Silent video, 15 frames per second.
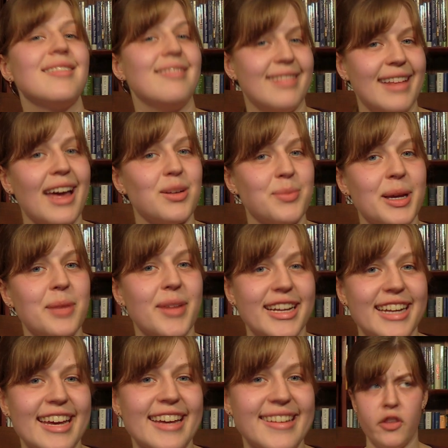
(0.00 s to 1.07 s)
That'll make my
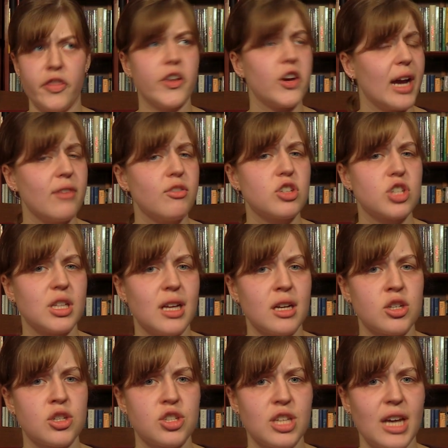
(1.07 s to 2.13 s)
day. Their average
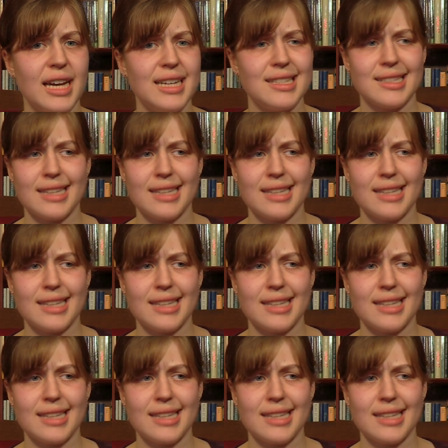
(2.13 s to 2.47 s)
clutch size is